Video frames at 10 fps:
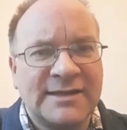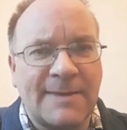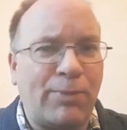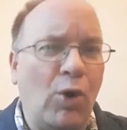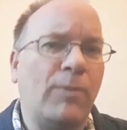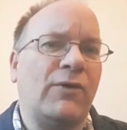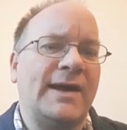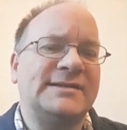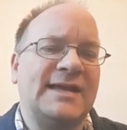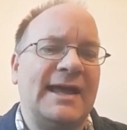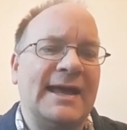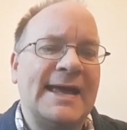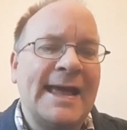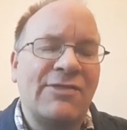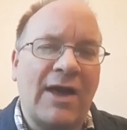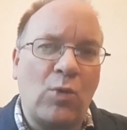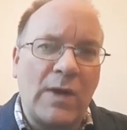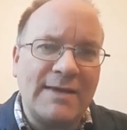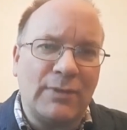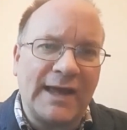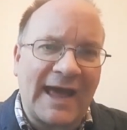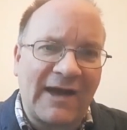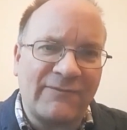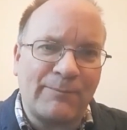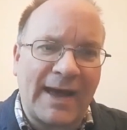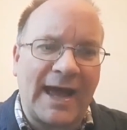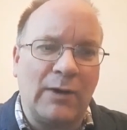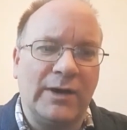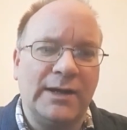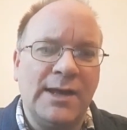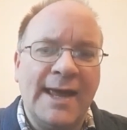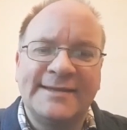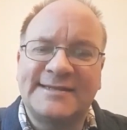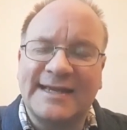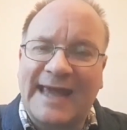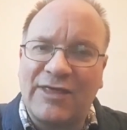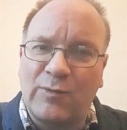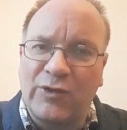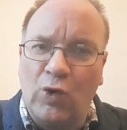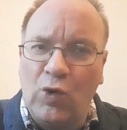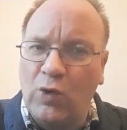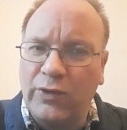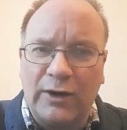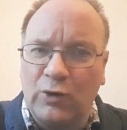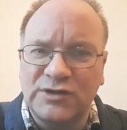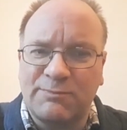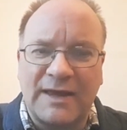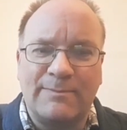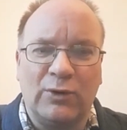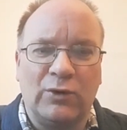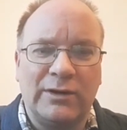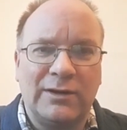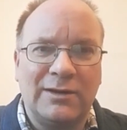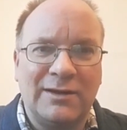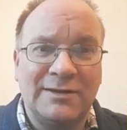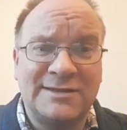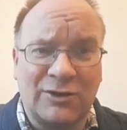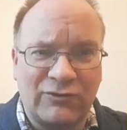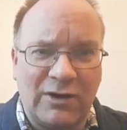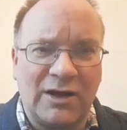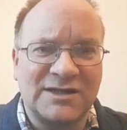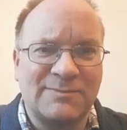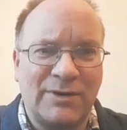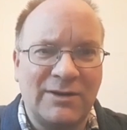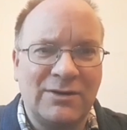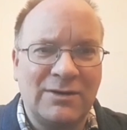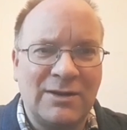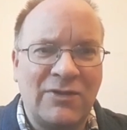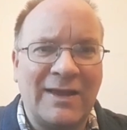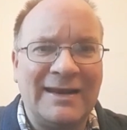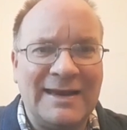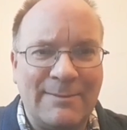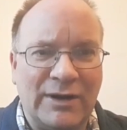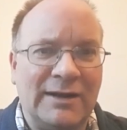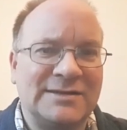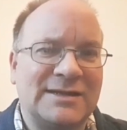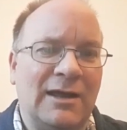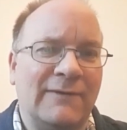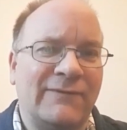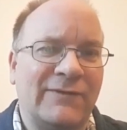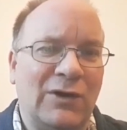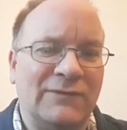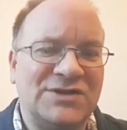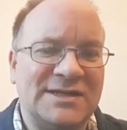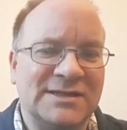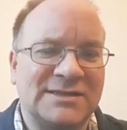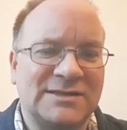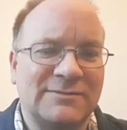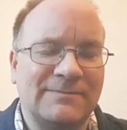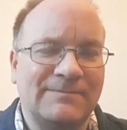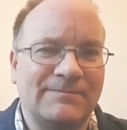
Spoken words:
So Paul prays here that we might have power, together with all the Lord's people, to grasp the limitless love of Jesus.